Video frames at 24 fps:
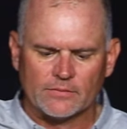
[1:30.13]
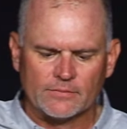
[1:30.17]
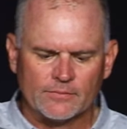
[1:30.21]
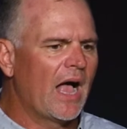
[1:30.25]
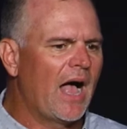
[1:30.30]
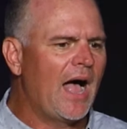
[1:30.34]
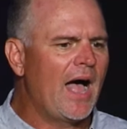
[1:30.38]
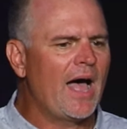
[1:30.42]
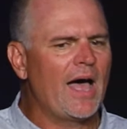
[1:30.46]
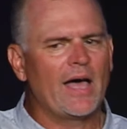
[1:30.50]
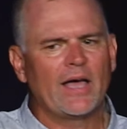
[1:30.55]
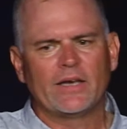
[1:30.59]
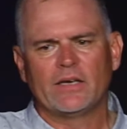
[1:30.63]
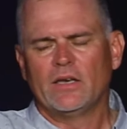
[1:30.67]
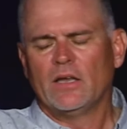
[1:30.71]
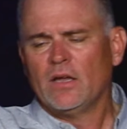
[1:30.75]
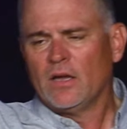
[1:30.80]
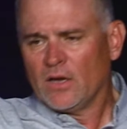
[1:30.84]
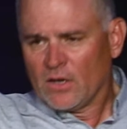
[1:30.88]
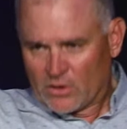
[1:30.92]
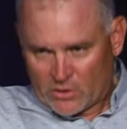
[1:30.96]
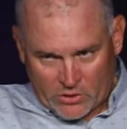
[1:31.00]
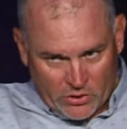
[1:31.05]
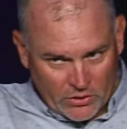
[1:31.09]
God
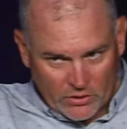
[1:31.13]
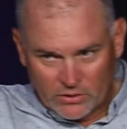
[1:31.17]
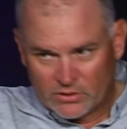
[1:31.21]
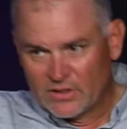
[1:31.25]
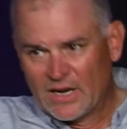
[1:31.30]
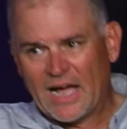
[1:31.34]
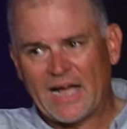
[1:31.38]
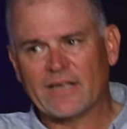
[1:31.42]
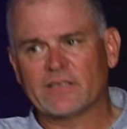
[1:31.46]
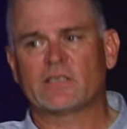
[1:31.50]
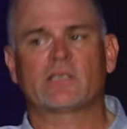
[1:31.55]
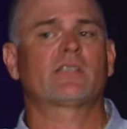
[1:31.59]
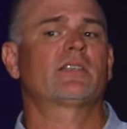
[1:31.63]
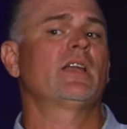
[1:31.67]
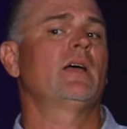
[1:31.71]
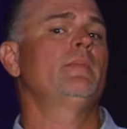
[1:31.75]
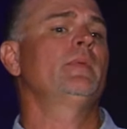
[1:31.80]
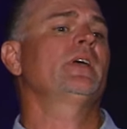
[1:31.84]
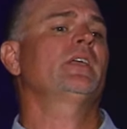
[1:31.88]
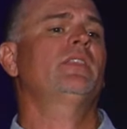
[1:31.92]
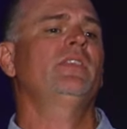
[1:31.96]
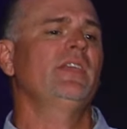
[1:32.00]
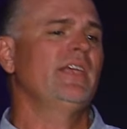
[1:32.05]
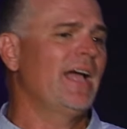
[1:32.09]
could not
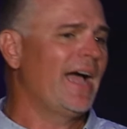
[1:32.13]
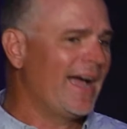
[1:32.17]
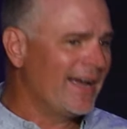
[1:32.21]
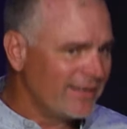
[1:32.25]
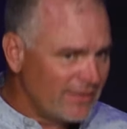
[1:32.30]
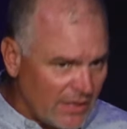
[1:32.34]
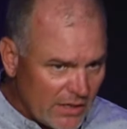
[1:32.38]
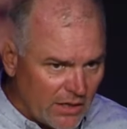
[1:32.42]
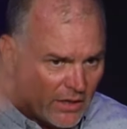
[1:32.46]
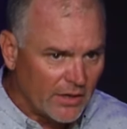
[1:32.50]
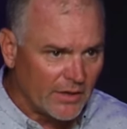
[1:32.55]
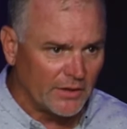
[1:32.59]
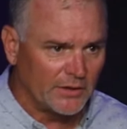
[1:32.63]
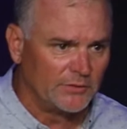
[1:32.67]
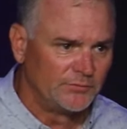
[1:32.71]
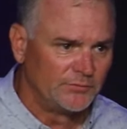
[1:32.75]
stomach the idea